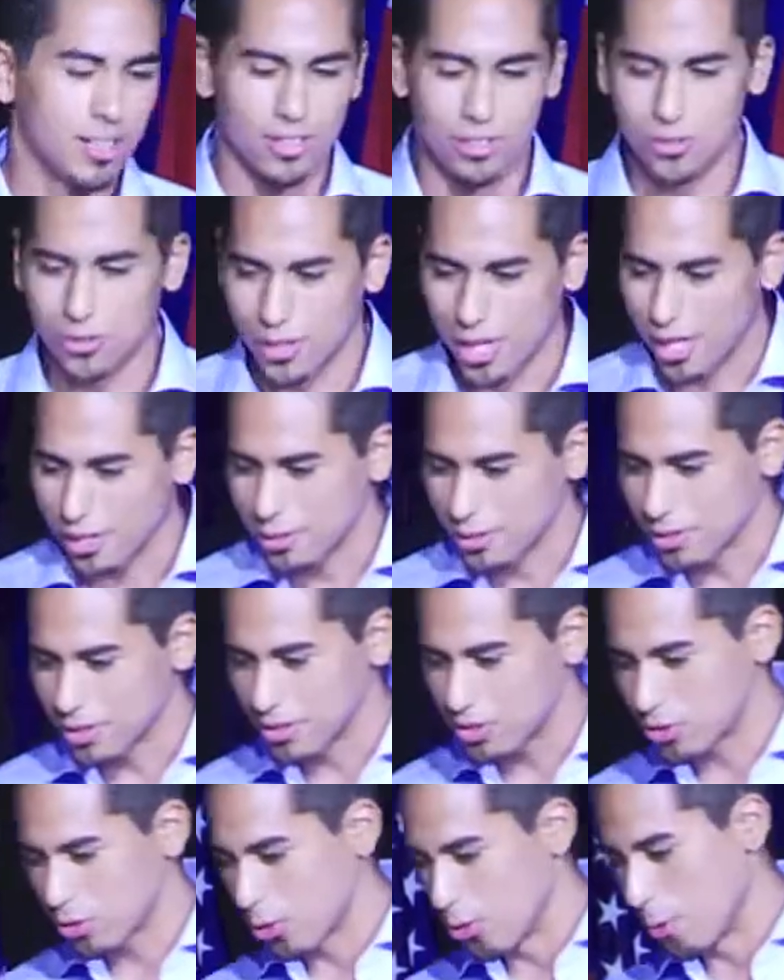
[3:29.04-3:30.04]
Together,
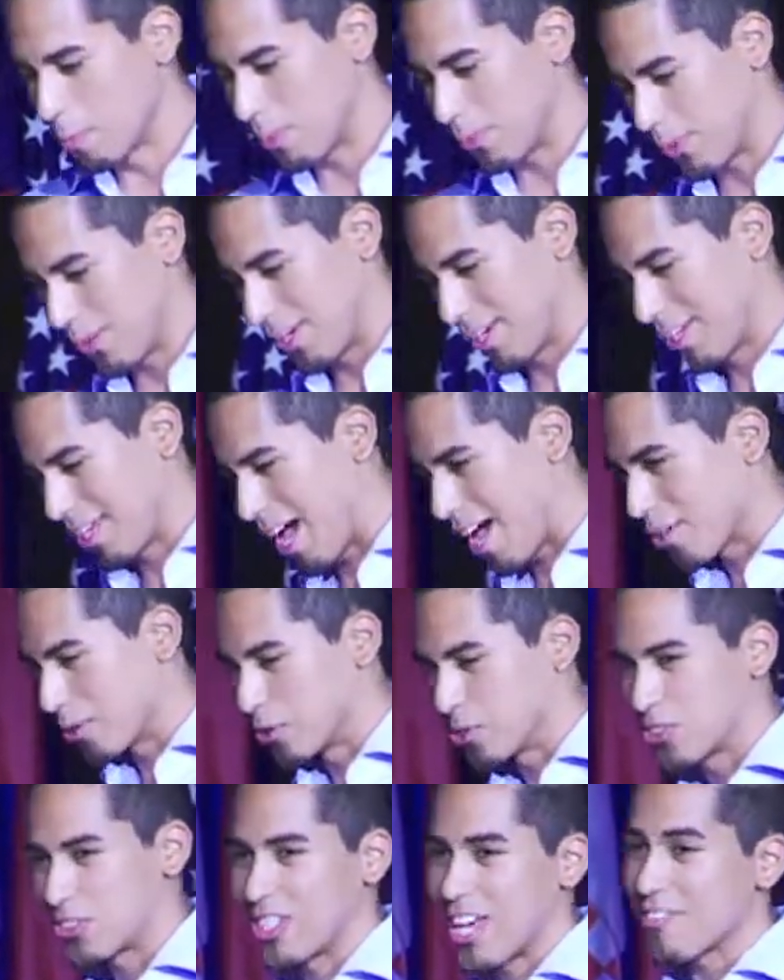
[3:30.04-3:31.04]
this group
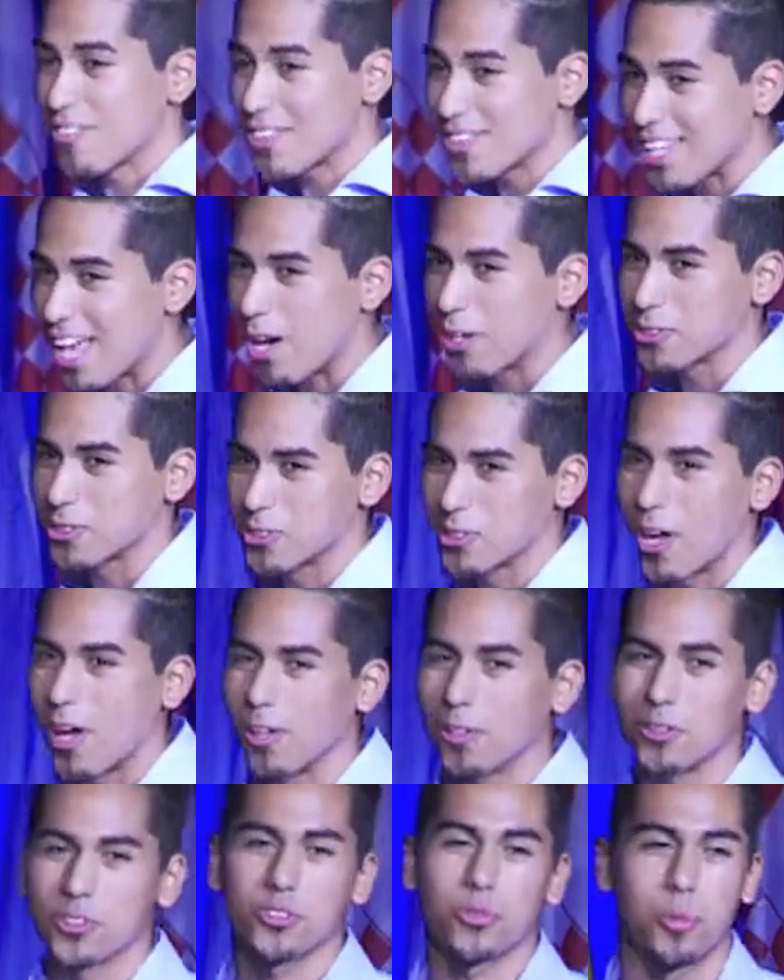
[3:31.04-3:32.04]
gathered
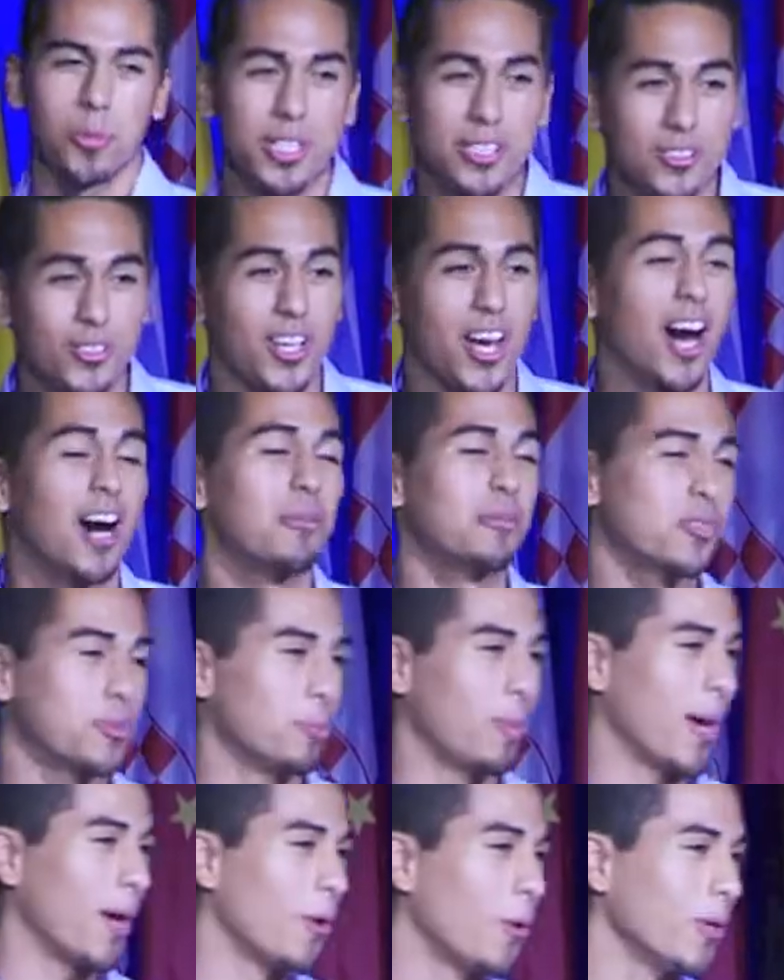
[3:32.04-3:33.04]
$7,000 for me to come to
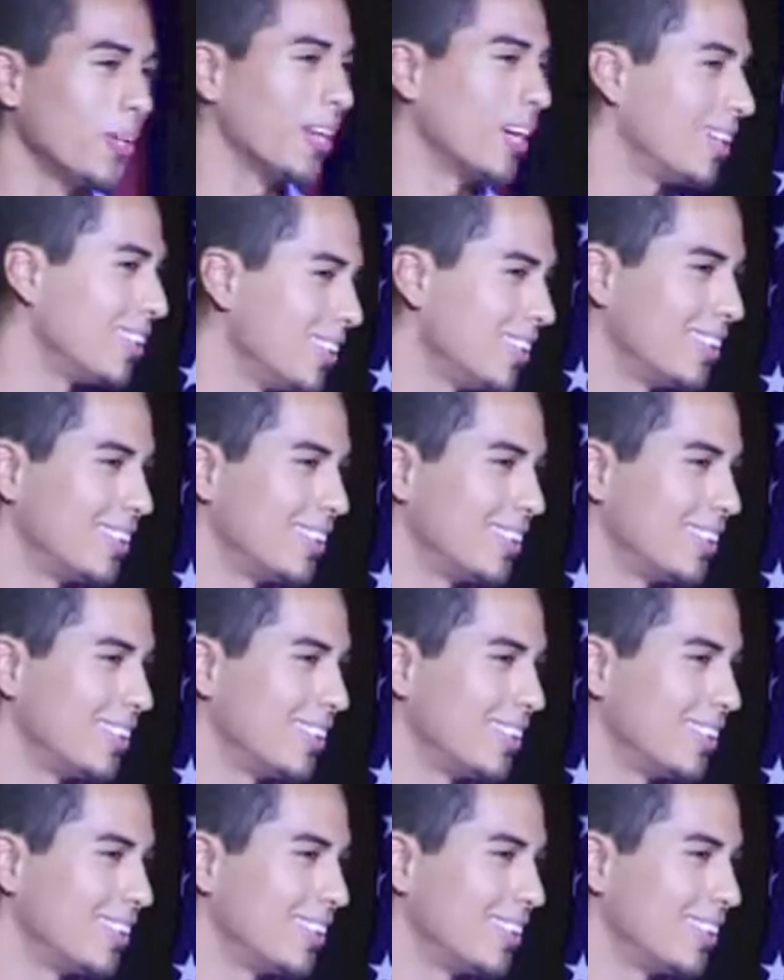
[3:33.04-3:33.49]
Biola.